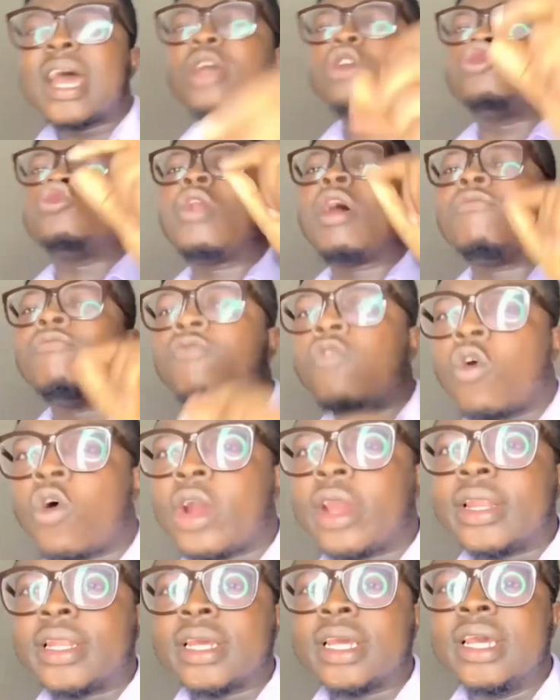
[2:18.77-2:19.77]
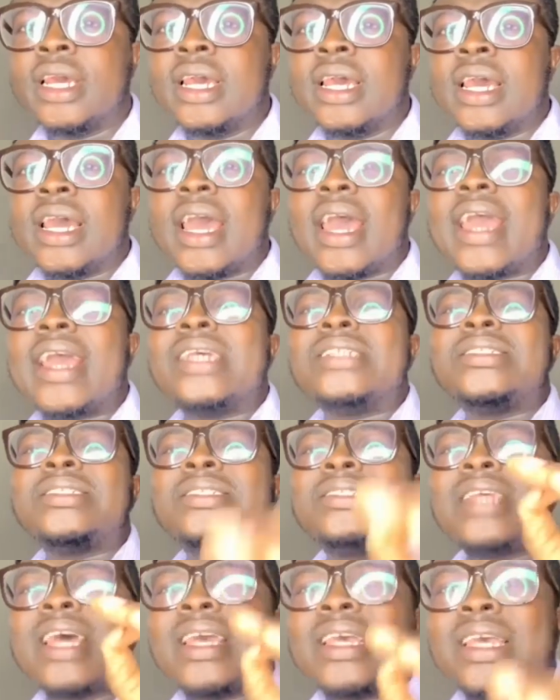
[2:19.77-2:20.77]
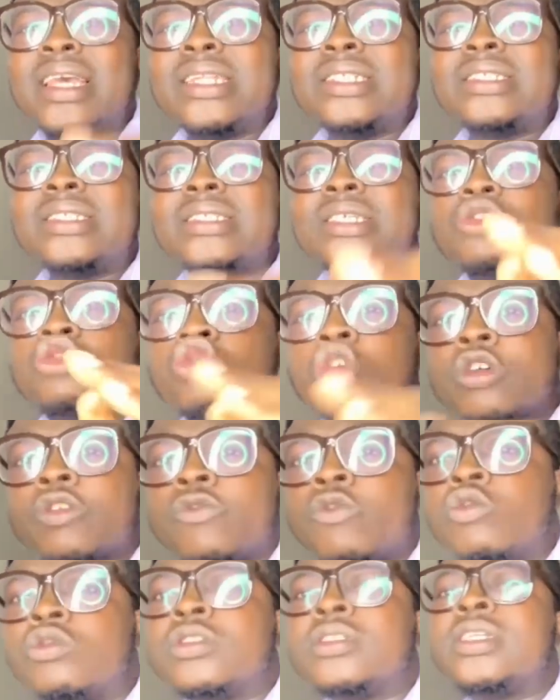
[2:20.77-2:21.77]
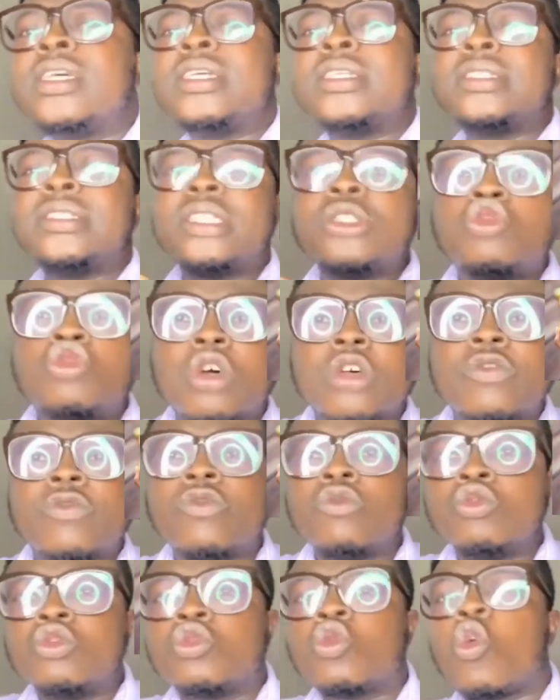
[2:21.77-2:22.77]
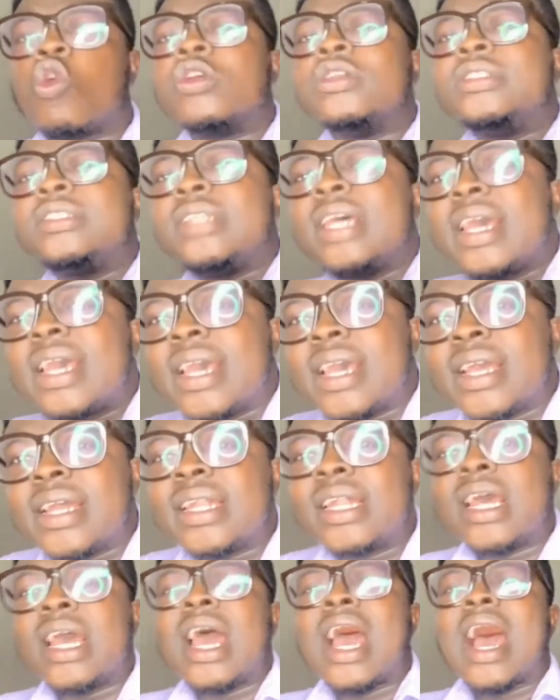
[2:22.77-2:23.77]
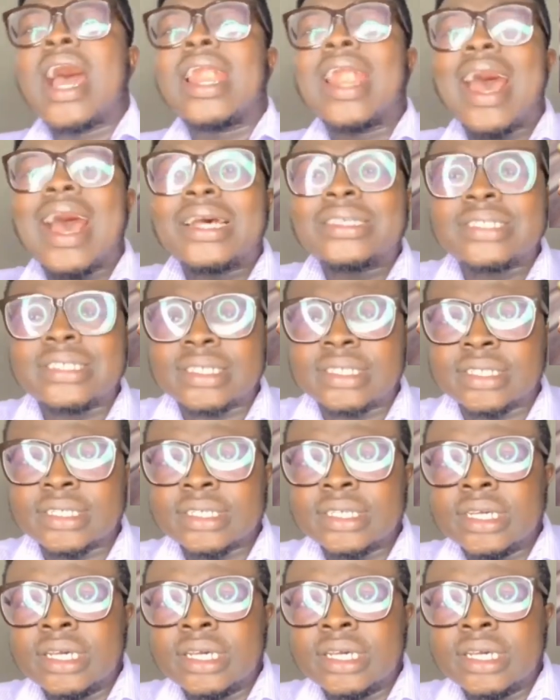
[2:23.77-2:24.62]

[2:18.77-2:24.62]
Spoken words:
that you should avoid is taking citrus fruits. These citrus fruits contain an acid.